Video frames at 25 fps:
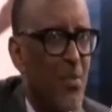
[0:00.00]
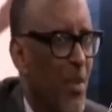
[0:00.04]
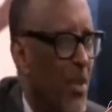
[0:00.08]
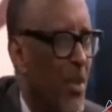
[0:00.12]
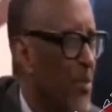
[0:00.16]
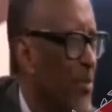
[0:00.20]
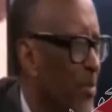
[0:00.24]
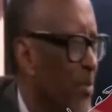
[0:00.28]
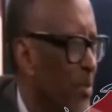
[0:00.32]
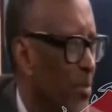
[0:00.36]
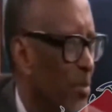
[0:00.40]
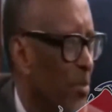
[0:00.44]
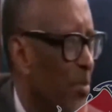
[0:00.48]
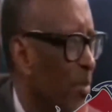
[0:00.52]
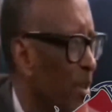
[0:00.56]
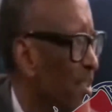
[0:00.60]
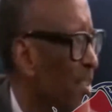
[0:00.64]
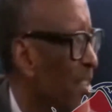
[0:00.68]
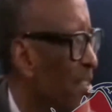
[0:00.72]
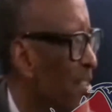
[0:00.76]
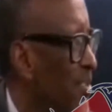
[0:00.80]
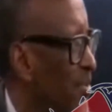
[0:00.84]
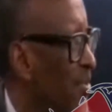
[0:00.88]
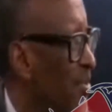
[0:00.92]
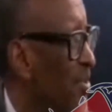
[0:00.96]
I
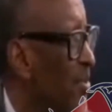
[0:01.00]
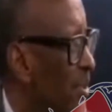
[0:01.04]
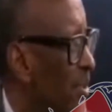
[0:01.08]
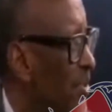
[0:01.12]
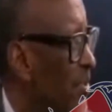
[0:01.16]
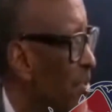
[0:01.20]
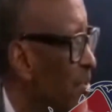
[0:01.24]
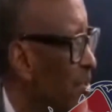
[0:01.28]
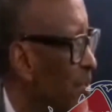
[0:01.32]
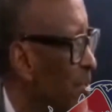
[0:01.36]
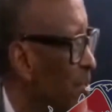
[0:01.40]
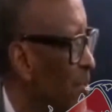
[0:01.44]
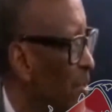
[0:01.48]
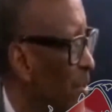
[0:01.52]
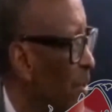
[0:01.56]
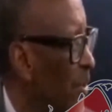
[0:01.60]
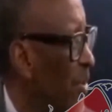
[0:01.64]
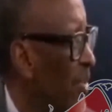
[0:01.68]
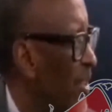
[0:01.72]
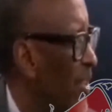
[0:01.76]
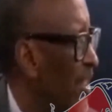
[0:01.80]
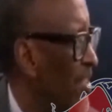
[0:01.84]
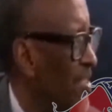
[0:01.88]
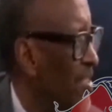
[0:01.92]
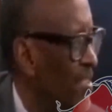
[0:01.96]
stand to be corrected.
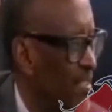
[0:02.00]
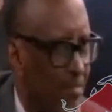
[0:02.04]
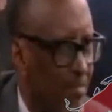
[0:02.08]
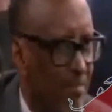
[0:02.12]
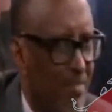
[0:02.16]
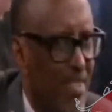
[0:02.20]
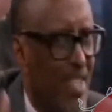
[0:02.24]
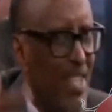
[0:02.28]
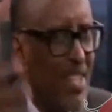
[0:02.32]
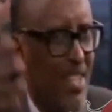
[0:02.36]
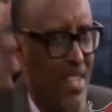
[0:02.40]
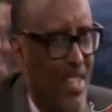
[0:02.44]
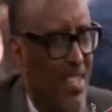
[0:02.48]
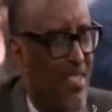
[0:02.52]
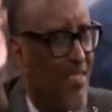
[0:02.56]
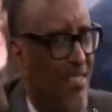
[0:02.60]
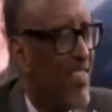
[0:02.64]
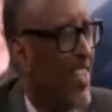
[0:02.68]
MC Antonio Swaba.